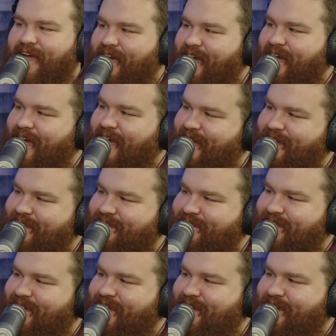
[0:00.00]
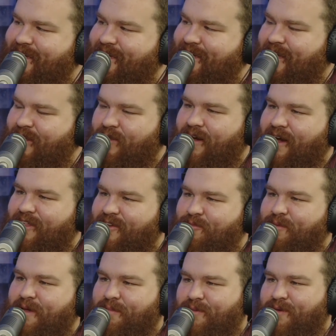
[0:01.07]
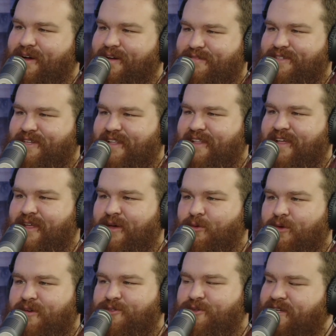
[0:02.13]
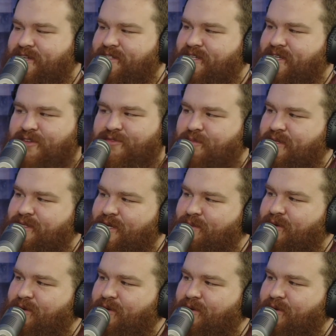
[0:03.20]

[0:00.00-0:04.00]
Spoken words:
And a lot of people have said that we're a drinking city with a music